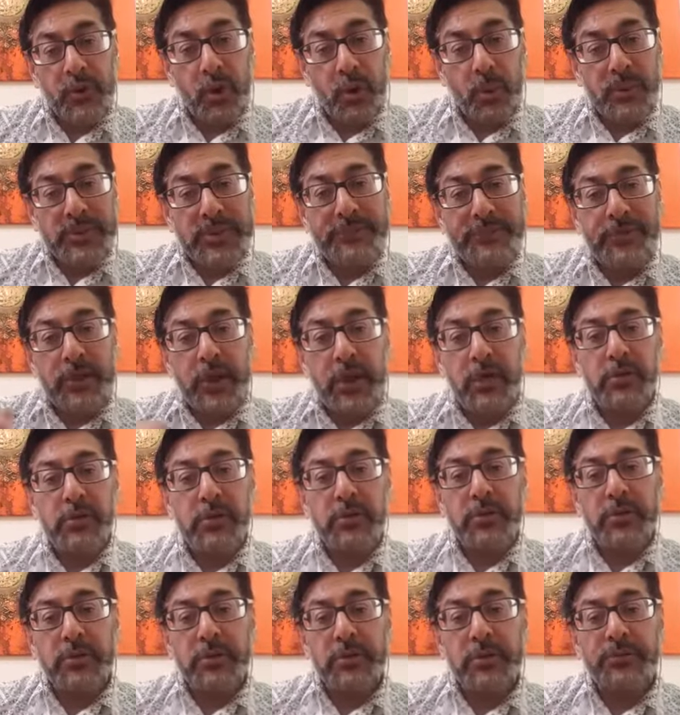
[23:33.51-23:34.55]
Always have a
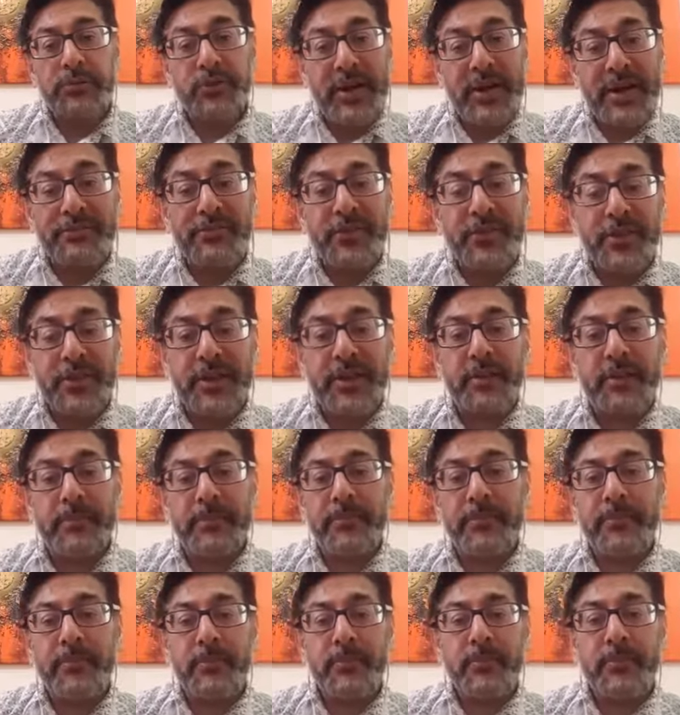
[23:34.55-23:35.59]
goal for everything.
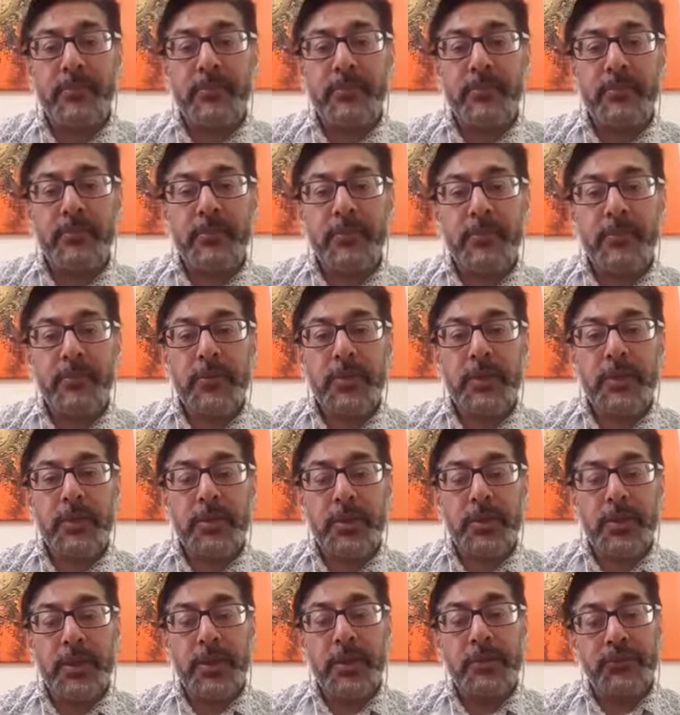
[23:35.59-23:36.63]

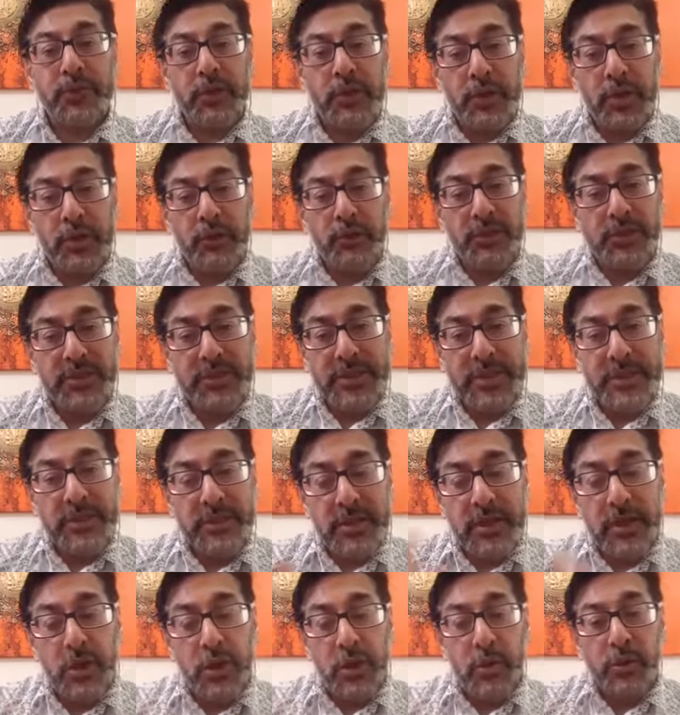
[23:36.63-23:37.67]
Yeah, if you don't
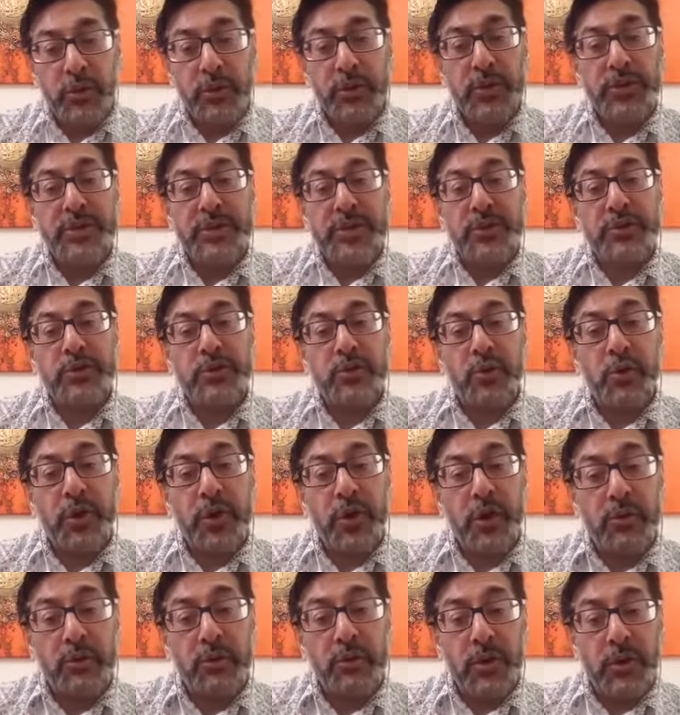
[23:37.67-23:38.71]
set goal, you're
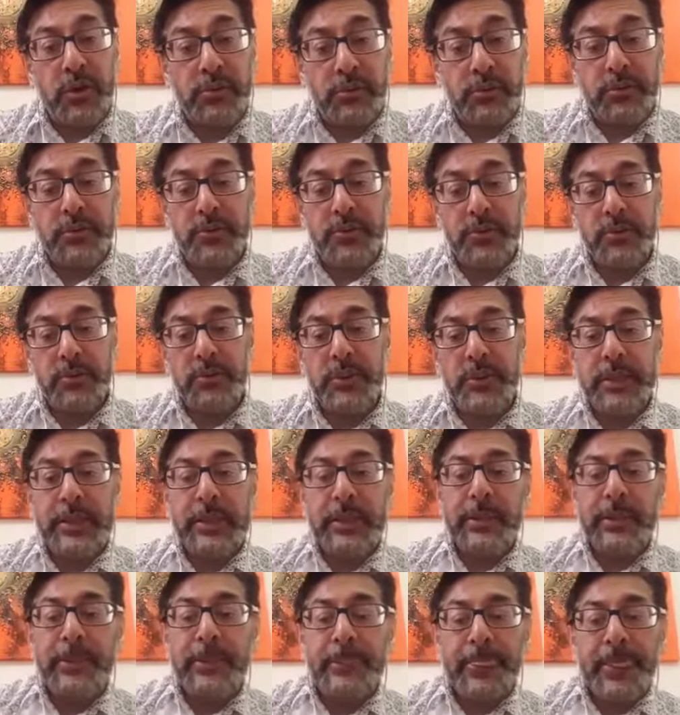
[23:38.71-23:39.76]
scoring own goals.
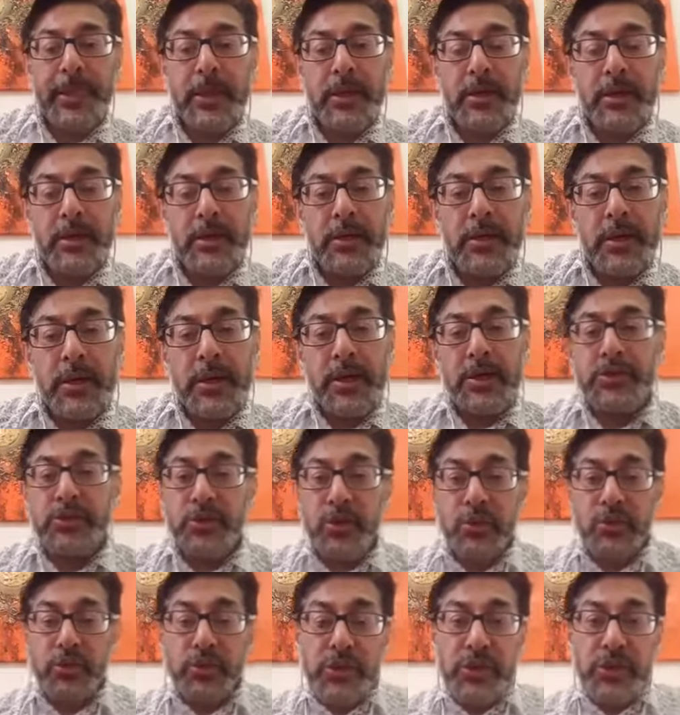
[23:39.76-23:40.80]

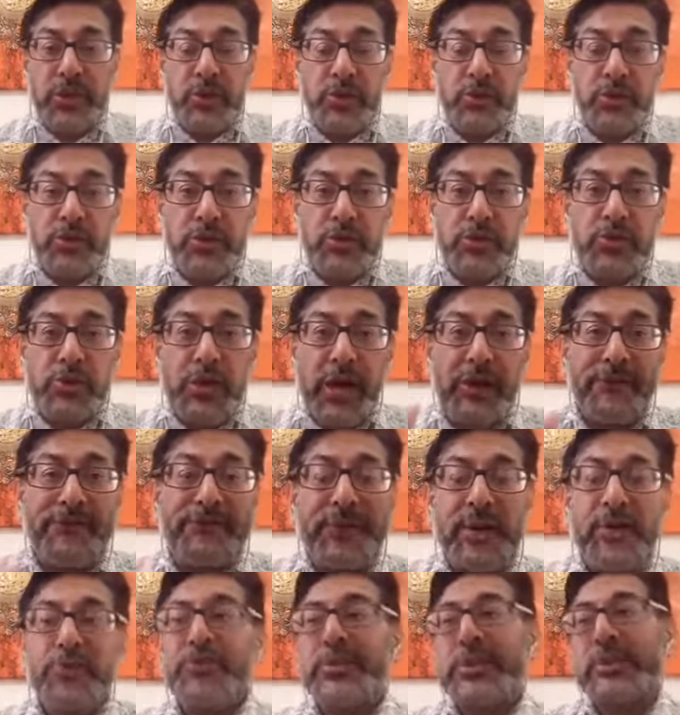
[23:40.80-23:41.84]
So, you know, I
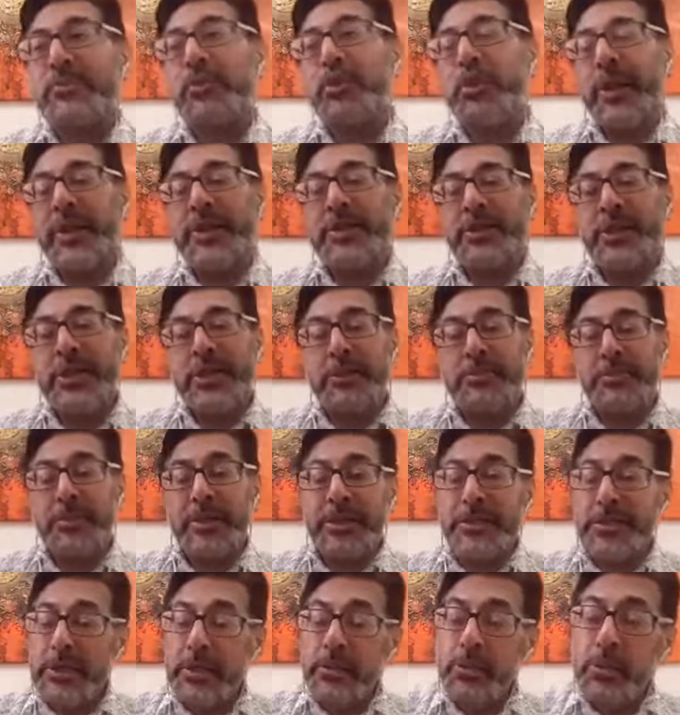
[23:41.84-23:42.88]
found someone who can teach me
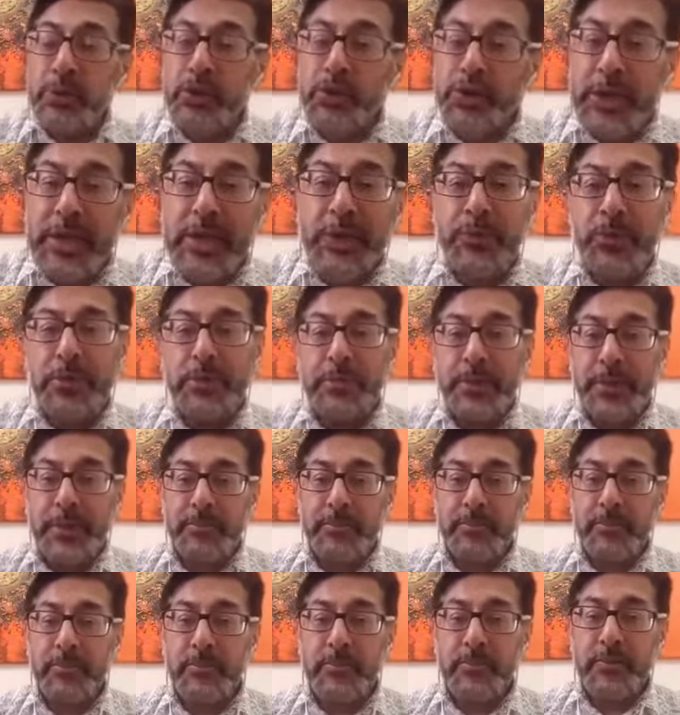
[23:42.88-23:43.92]
this and will share with me.
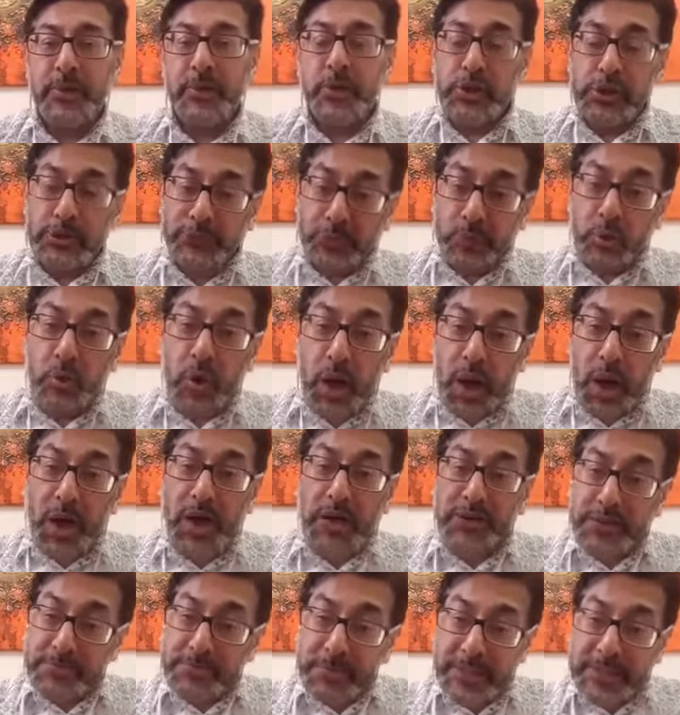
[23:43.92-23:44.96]
Because if you
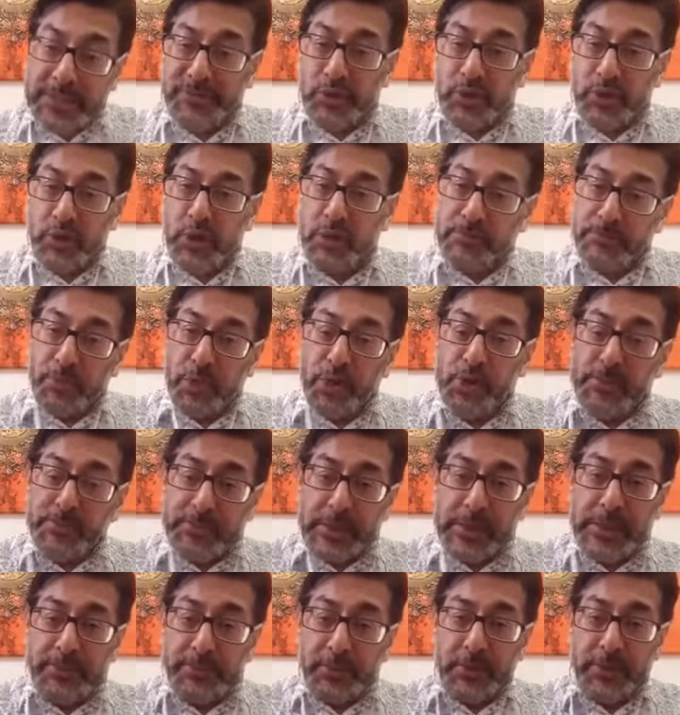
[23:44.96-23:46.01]
ask, believe it or not, most
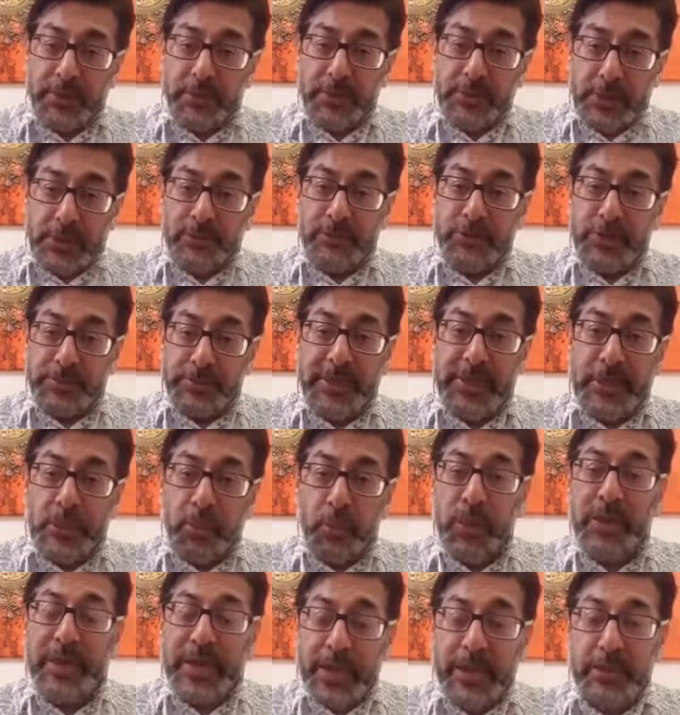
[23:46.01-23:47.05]
people, generally
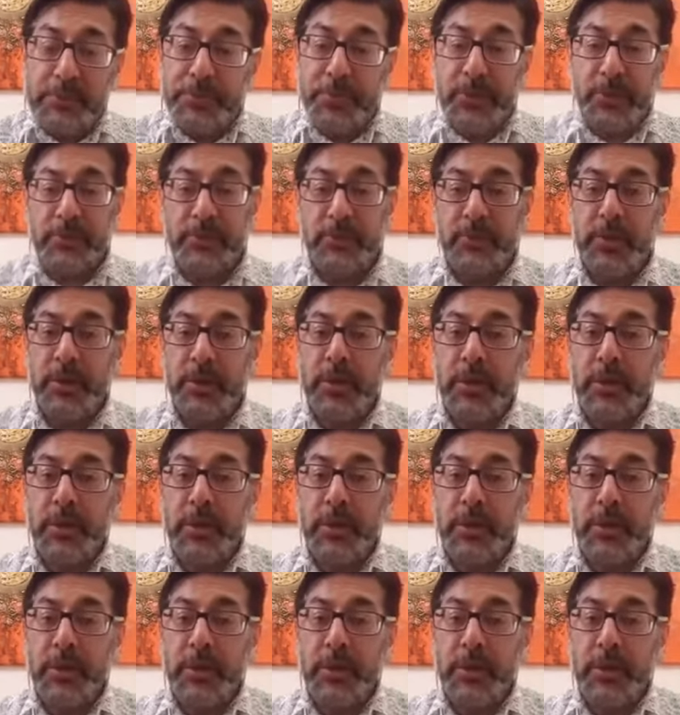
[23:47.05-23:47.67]
speaking, will help you.